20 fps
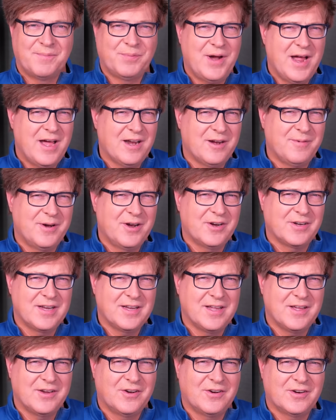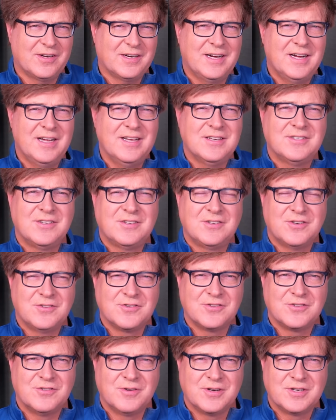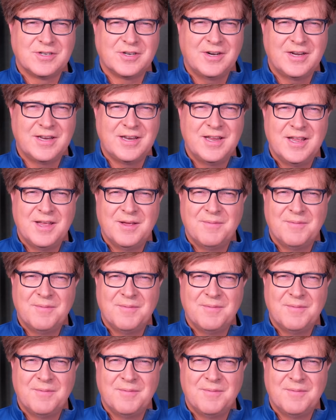proud American gun owner, constitutional attorney,